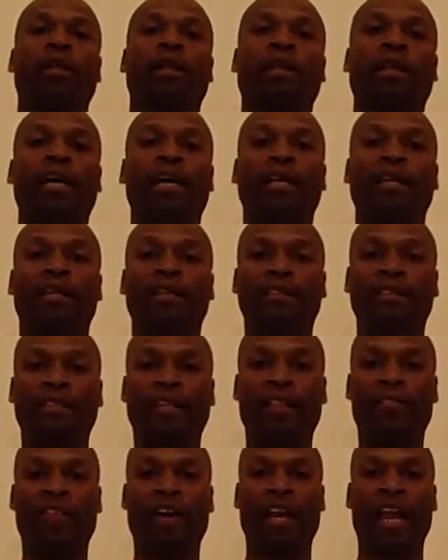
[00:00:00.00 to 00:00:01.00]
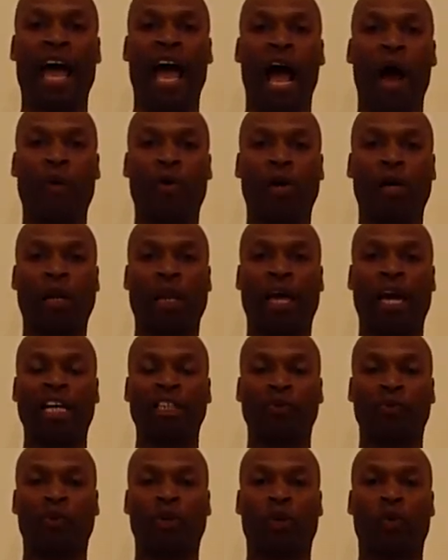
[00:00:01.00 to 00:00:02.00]
Ladies, that
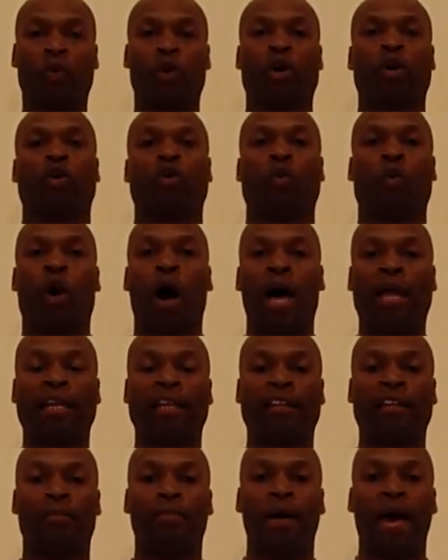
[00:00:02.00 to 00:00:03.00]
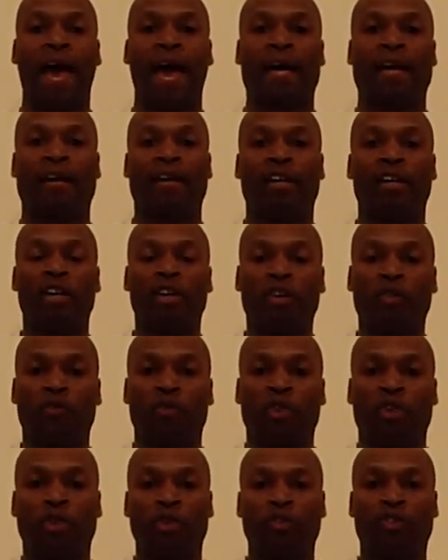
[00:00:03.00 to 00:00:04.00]
hourglass. We're going to work on widening the back,
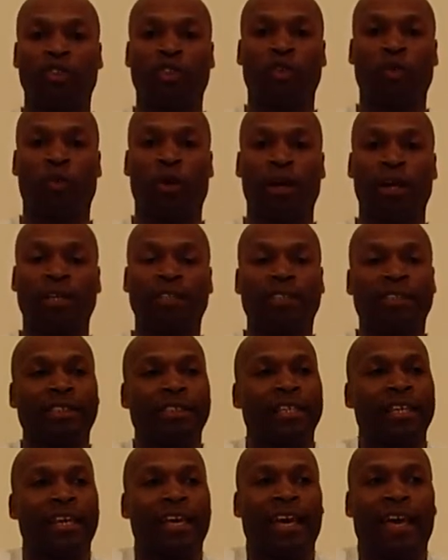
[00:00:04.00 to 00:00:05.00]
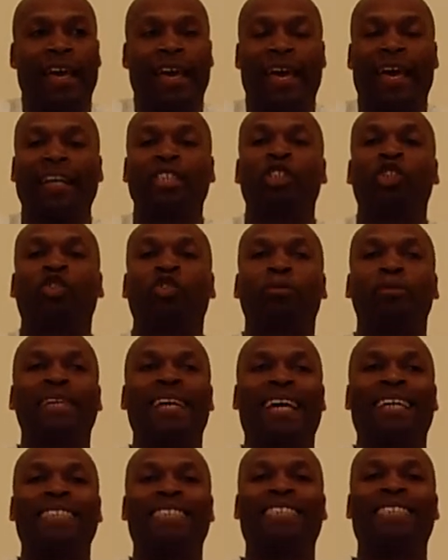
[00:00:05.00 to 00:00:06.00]
reducing the waist, trimming
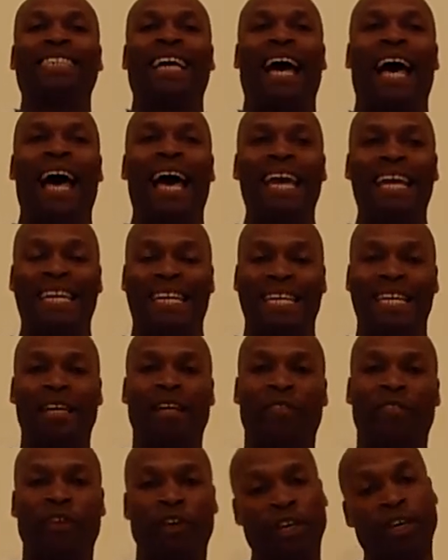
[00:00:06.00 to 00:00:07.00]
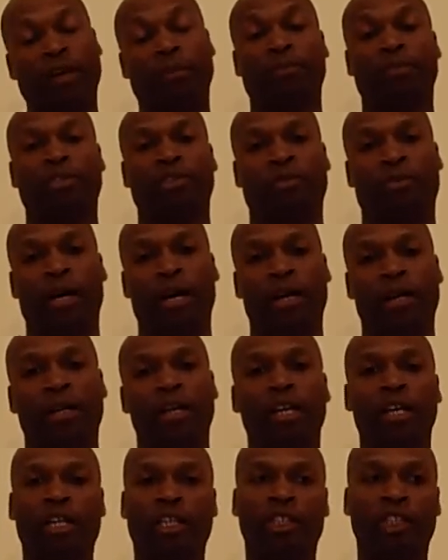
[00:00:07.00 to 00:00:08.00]
and tightening the hips, right?
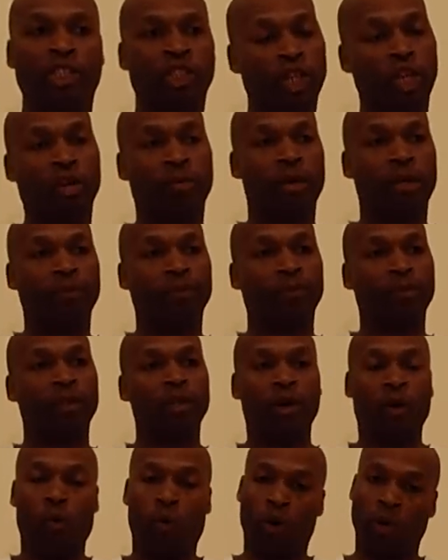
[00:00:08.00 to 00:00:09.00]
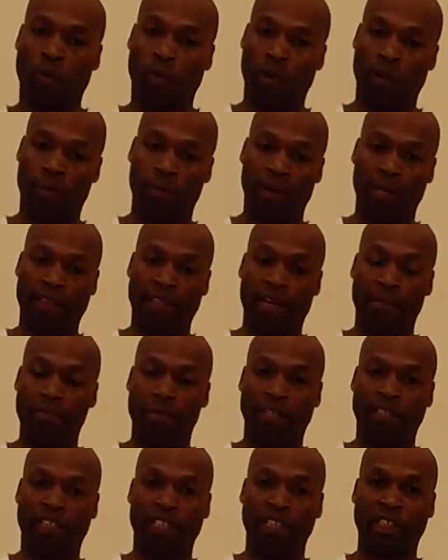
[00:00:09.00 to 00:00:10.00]
Gentlemen, one way to make that
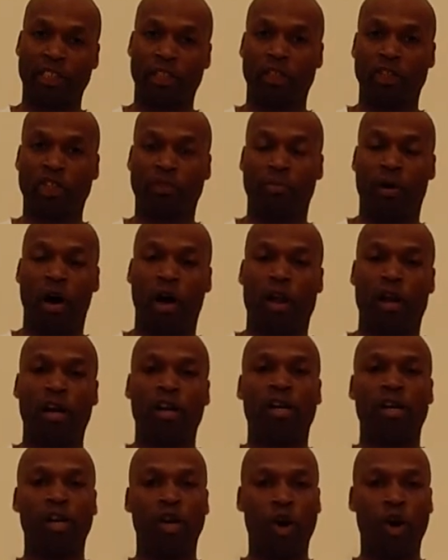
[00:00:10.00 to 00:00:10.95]
midsection look smaller,